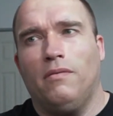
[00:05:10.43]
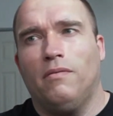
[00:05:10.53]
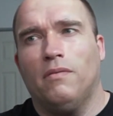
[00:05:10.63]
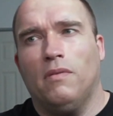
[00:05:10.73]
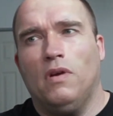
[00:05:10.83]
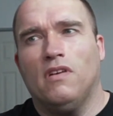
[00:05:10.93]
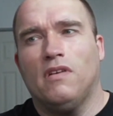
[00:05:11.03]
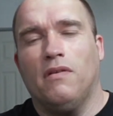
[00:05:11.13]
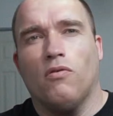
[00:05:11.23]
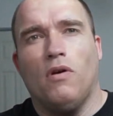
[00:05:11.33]
It doesn't
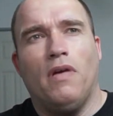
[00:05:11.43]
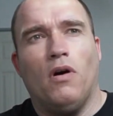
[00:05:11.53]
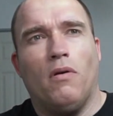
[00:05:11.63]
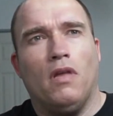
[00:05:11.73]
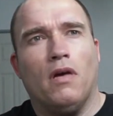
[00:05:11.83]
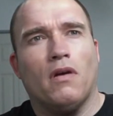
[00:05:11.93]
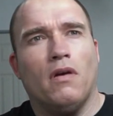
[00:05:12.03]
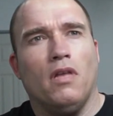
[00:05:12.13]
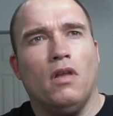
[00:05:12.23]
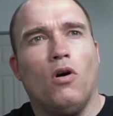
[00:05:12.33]
even run that well. Like
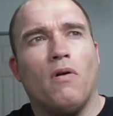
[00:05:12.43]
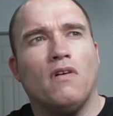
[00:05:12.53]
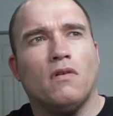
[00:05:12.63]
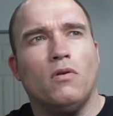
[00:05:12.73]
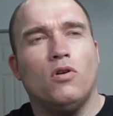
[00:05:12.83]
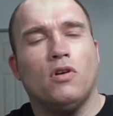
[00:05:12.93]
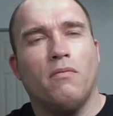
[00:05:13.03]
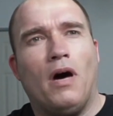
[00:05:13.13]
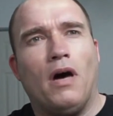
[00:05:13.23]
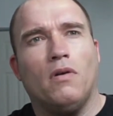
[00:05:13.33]
low resolution
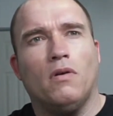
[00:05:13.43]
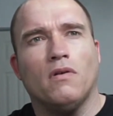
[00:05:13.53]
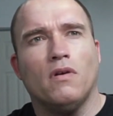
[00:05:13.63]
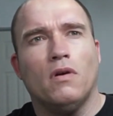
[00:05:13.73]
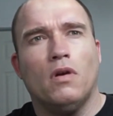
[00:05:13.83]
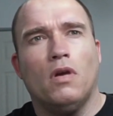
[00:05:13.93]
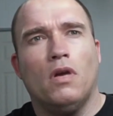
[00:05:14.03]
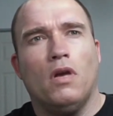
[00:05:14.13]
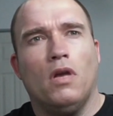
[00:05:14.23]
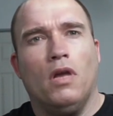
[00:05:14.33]
models,
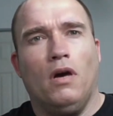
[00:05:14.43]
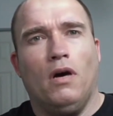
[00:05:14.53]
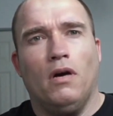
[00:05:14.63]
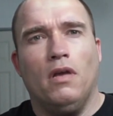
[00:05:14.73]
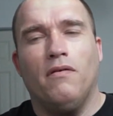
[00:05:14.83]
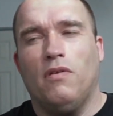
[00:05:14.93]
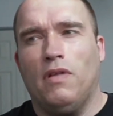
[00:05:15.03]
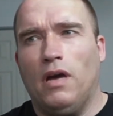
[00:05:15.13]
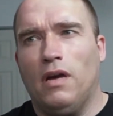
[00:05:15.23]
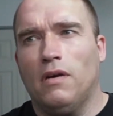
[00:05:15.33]
even
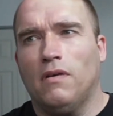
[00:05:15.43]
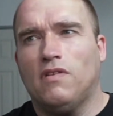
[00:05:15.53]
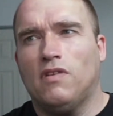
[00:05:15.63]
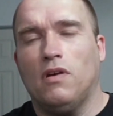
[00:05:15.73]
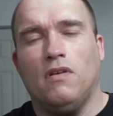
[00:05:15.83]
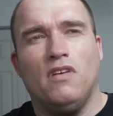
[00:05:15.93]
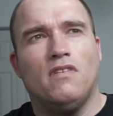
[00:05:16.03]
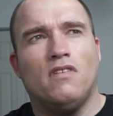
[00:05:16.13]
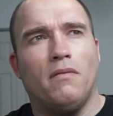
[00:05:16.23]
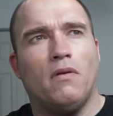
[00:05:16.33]
then, still need
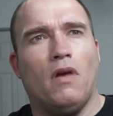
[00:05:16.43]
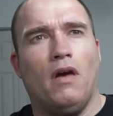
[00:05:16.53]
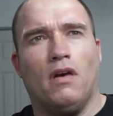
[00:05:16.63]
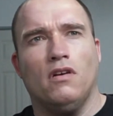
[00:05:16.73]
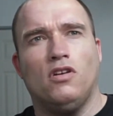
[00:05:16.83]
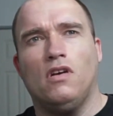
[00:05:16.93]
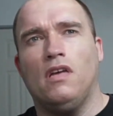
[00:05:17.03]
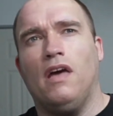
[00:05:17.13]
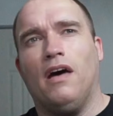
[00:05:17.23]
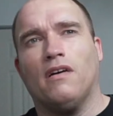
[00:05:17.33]
something like a
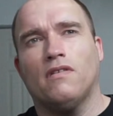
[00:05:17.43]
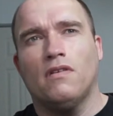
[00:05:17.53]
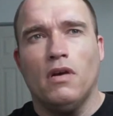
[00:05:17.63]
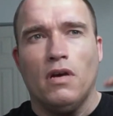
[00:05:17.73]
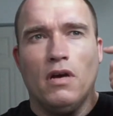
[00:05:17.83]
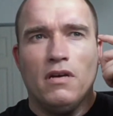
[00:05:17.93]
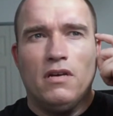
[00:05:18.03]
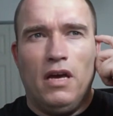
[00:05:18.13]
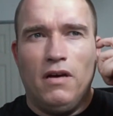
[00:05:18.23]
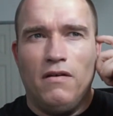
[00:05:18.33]
GTX
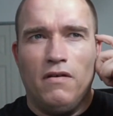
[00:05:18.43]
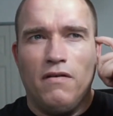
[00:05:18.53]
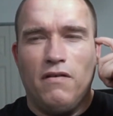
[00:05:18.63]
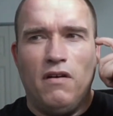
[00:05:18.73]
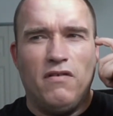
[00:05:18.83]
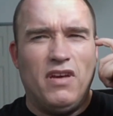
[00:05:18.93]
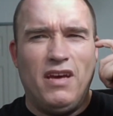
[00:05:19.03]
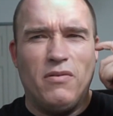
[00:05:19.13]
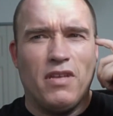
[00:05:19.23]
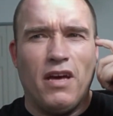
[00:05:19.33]
1050
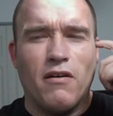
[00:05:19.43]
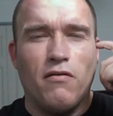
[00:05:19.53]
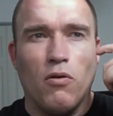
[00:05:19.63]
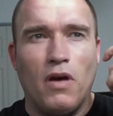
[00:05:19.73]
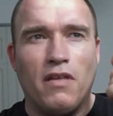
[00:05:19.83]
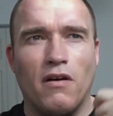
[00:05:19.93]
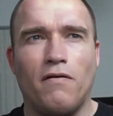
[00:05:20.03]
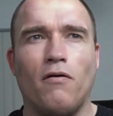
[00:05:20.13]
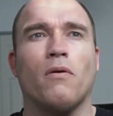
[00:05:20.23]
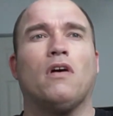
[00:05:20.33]
with like I think
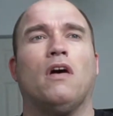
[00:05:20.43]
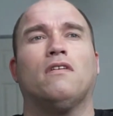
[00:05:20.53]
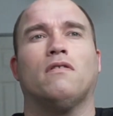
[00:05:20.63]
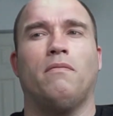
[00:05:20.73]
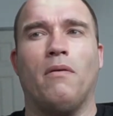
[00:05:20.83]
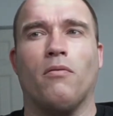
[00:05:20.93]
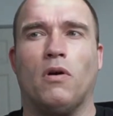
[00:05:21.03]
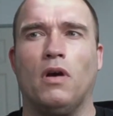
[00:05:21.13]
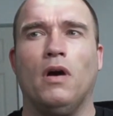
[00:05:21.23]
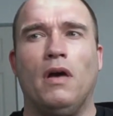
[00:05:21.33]
4 gigs of memory
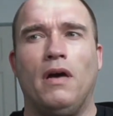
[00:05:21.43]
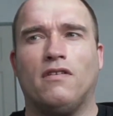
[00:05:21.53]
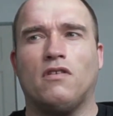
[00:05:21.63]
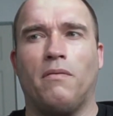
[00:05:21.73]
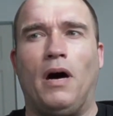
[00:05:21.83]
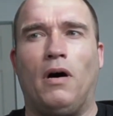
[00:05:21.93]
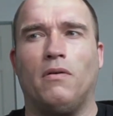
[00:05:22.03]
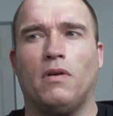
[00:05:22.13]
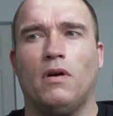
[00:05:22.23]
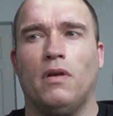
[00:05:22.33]
is about,
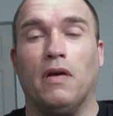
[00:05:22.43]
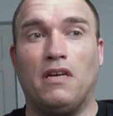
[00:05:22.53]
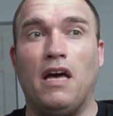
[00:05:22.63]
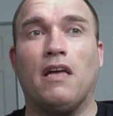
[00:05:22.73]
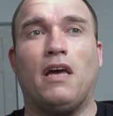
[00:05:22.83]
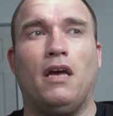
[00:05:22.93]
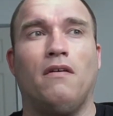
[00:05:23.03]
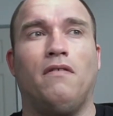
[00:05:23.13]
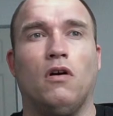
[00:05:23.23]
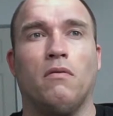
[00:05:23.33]
like dedicated
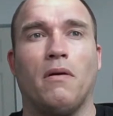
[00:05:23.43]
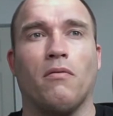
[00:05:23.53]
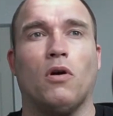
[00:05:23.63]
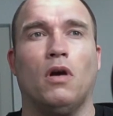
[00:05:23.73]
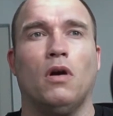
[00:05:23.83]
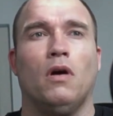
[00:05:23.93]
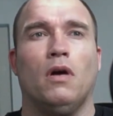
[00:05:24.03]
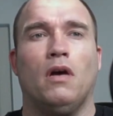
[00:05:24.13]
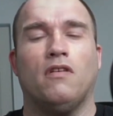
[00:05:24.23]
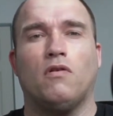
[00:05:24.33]
video memory
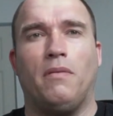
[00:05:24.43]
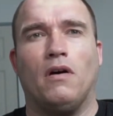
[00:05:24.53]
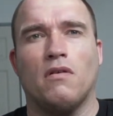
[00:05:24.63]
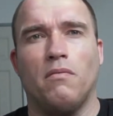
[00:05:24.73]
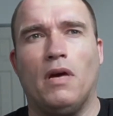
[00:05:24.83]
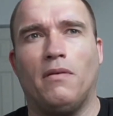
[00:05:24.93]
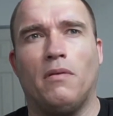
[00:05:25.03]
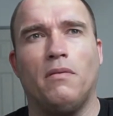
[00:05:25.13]
is about the minimum.